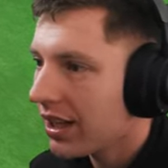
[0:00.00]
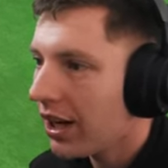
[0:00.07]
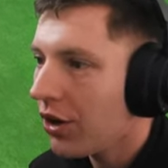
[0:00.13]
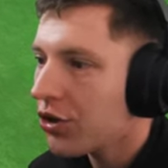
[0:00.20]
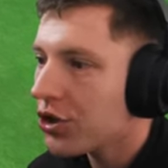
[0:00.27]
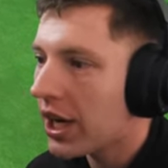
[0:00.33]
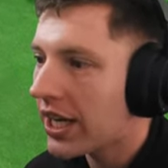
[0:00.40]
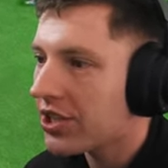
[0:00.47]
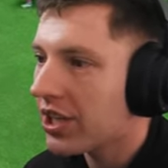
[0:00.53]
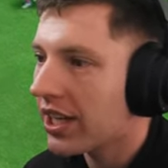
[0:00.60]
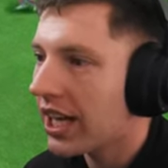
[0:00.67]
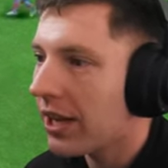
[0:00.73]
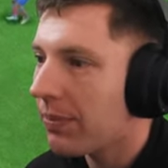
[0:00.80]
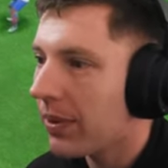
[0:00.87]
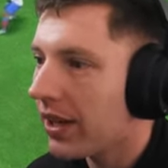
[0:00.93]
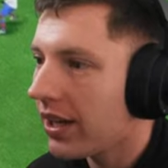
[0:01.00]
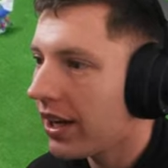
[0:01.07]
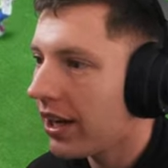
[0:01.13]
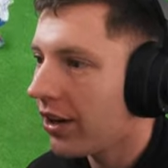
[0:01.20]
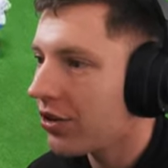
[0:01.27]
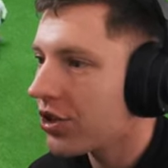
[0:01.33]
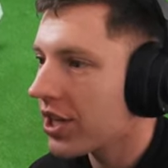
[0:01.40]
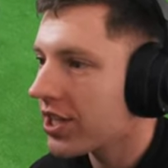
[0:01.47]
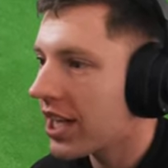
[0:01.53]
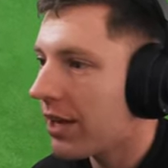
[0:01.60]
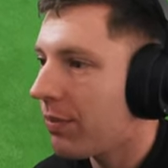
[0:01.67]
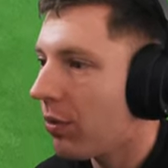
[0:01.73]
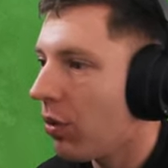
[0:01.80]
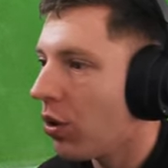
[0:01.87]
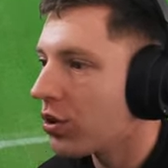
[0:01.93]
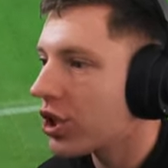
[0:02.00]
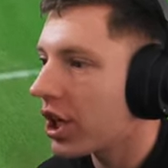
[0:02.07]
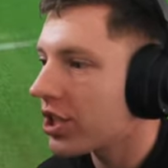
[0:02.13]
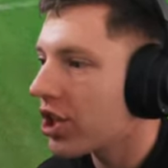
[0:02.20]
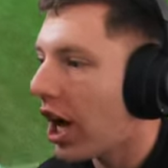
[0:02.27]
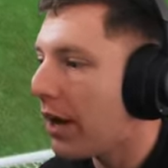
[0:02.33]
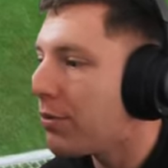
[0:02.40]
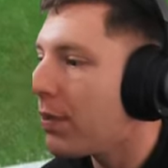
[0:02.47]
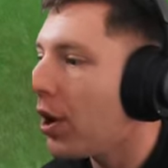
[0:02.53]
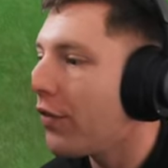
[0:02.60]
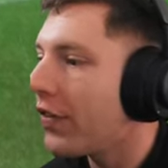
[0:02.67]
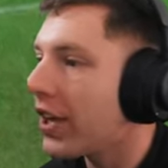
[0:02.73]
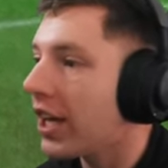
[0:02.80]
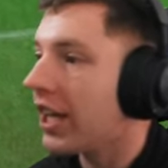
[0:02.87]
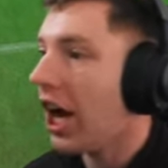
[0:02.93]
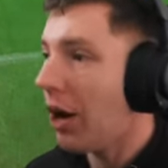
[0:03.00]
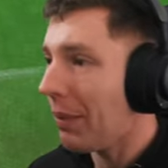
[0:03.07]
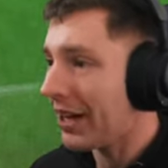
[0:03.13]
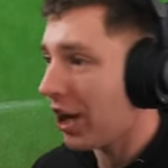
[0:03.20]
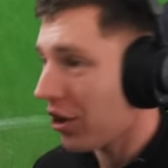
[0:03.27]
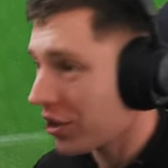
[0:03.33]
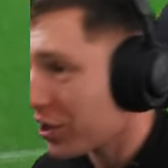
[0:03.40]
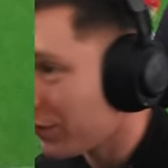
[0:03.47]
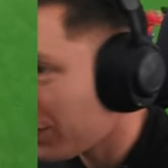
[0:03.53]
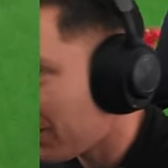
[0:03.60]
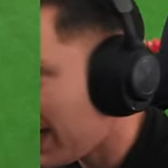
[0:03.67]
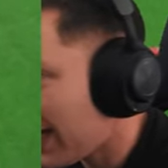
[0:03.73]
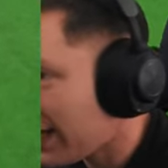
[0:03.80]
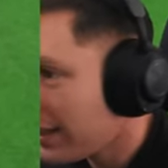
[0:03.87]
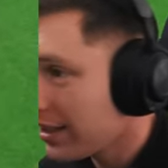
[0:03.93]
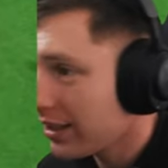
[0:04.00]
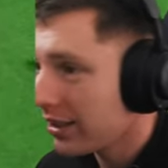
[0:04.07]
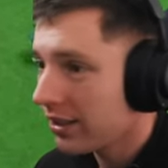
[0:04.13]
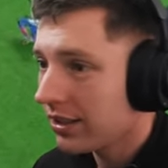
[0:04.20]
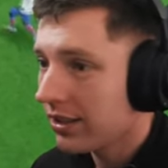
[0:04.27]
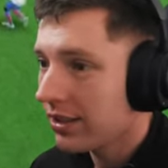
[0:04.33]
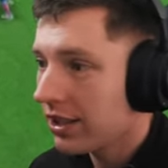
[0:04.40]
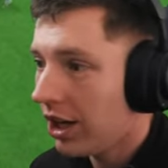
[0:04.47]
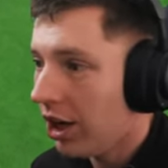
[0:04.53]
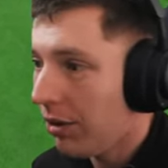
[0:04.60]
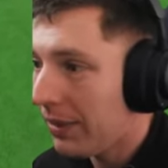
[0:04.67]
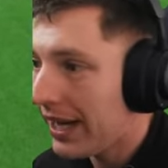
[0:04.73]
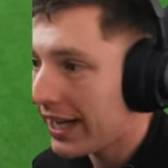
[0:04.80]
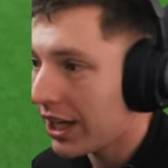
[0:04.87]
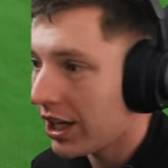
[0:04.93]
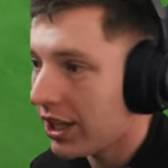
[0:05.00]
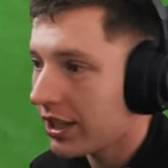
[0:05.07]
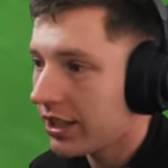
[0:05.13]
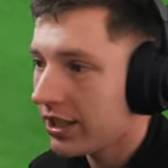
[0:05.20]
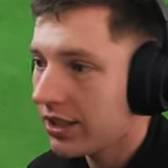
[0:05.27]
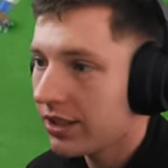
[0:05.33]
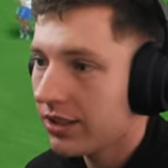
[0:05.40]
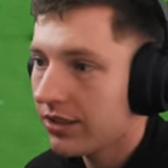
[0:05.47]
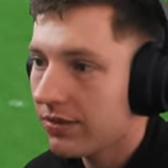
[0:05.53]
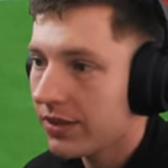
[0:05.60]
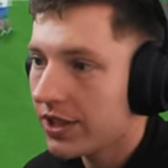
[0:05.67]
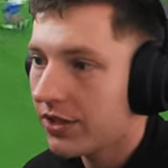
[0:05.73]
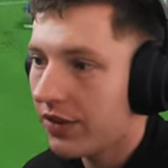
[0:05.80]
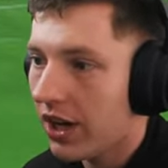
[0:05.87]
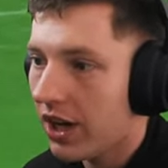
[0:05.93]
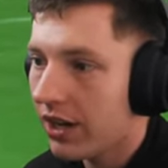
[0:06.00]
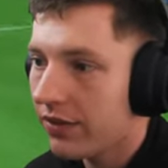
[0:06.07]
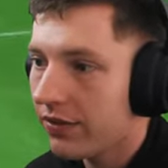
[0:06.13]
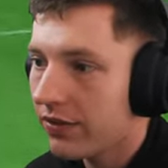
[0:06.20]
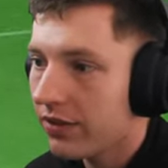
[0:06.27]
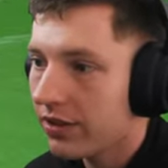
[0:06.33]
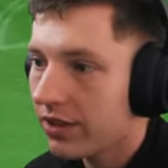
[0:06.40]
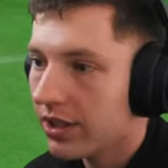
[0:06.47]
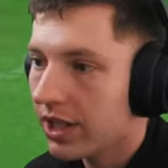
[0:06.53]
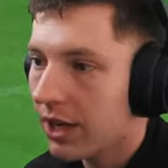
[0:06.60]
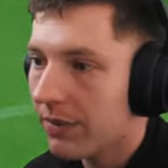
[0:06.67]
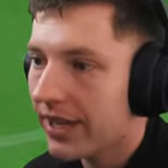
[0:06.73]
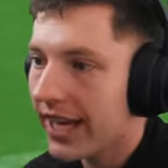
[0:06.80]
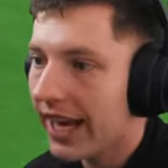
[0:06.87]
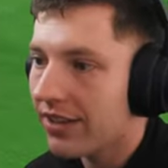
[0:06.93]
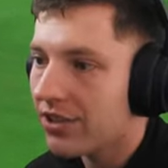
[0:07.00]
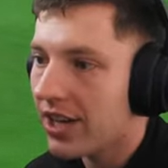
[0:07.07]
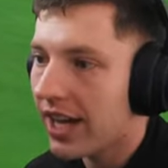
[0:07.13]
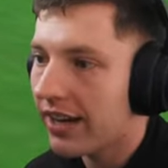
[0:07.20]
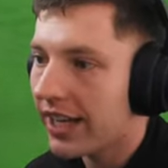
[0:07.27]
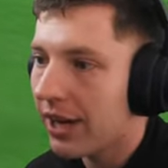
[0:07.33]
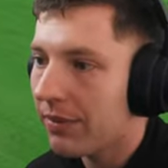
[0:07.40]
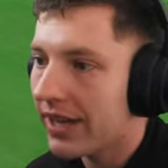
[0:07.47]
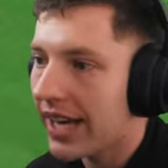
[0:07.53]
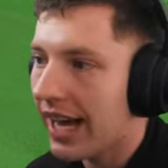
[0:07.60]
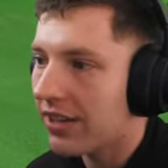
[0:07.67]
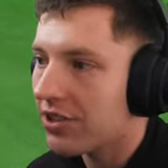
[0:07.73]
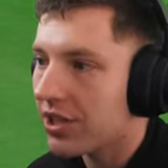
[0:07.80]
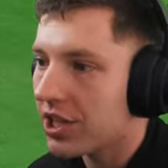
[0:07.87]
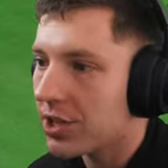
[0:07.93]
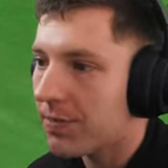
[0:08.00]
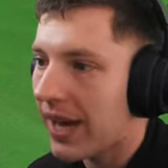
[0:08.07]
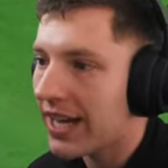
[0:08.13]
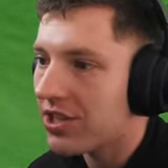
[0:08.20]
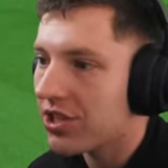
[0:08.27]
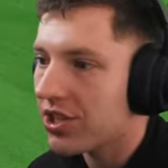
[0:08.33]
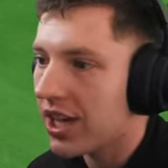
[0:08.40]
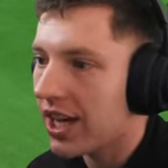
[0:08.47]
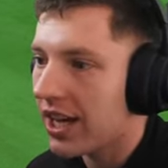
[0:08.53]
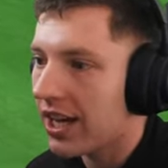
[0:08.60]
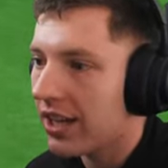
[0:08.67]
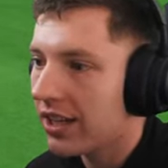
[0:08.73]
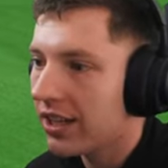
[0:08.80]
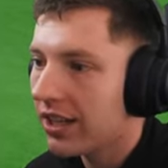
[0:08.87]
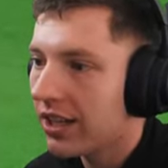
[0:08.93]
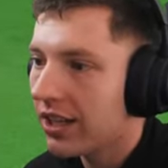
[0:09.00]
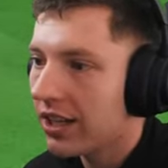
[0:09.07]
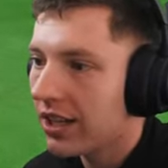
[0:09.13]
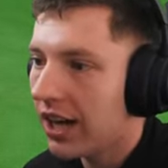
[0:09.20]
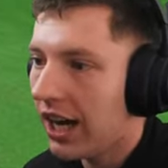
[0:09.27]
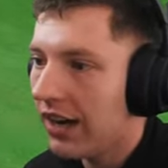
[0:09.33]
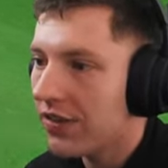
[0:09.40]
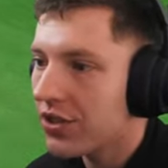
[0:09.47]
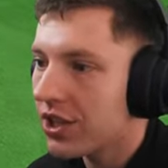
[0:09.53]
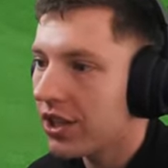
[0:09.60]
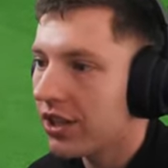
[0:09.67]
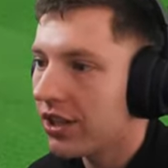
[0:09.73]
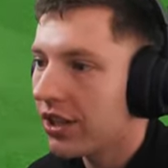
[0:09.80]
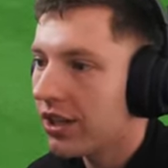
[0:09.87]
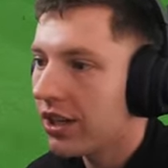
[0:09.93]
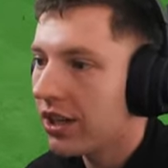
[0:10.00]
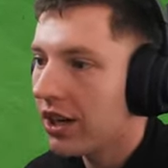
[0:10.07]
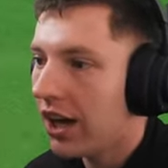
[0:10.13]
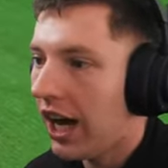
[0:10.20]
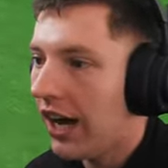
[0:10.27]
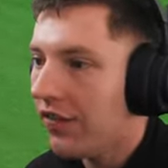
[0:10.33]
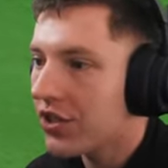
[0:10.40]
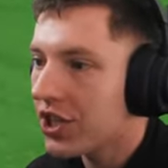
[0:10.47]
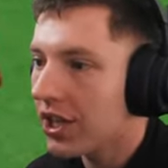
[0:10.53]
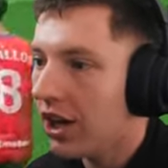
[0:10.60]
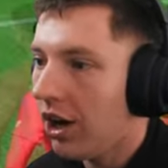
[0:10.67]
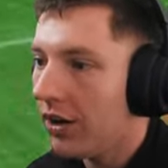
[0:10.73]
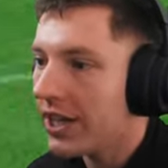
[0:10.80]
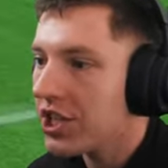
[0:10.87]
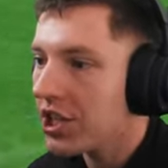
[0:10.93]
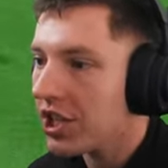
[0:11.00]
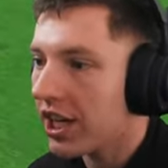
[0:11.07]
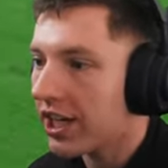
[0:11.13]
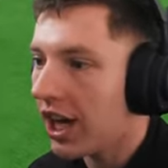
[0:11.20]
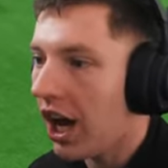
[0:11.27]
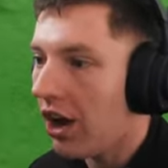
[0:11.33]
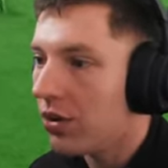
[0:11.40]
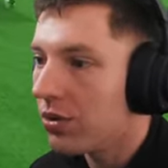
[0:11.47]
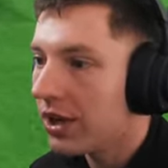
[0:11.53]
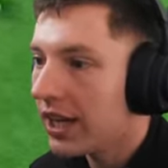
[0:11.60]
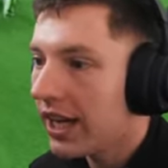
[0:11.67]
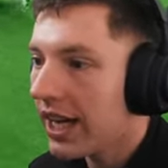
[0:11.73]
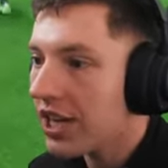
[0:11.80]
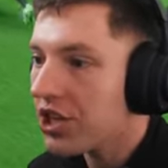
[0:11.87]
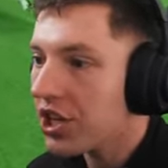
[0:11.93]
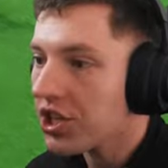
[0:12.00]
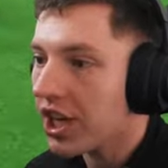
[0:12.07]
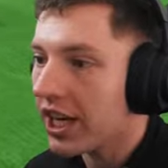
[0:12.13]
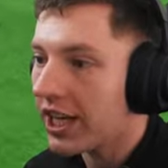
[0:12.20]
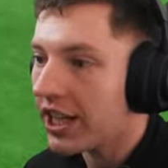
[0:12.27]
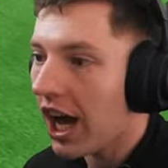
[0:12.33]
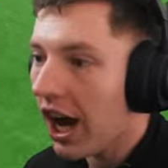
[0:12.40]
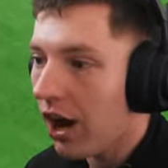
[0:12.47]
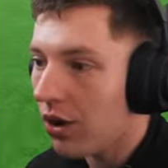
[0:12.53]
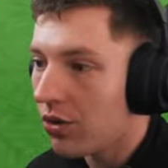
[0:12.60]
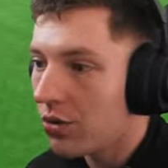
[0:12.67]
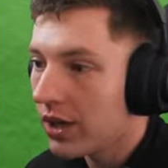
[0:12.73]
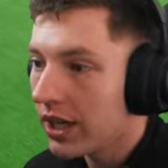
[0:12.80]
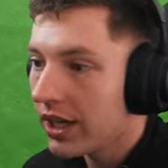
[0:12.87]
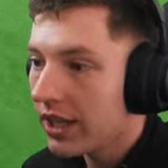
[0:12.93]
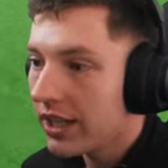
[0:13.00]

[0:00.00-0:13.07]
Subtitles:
I don't trust the keeper. I don't trust keeper. Wall's got a time perfectly. Oh my god, it's off the bar. Oh my god. We survive. Can we counter now? Can we counter? The space is here. Iversen. Iversen. Oh, he's just going to go. He's just going to go.